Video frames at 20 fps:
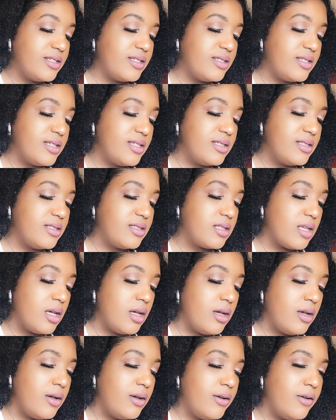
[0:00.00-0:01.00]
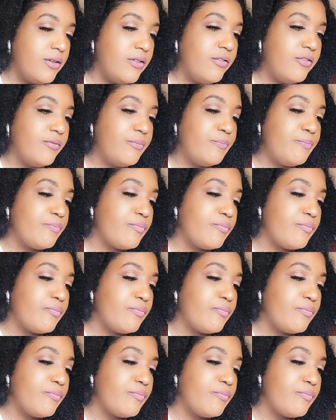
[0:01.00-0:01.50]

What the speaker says: a sense of